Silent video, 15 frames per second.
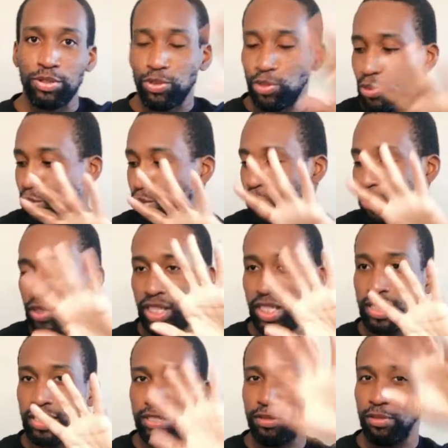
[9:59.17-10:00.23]
to
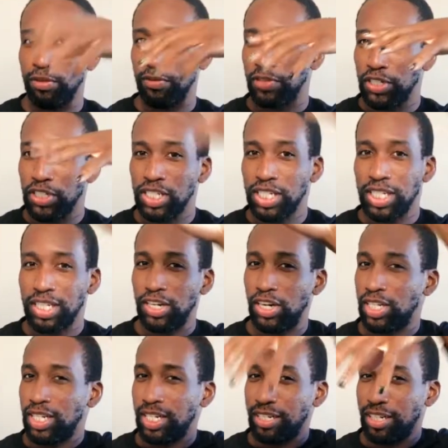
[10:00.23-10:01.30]
this university
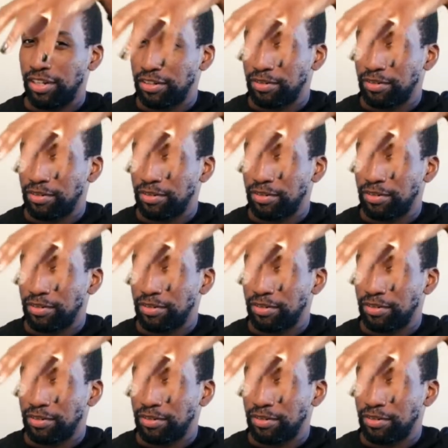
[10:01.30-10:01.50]
on another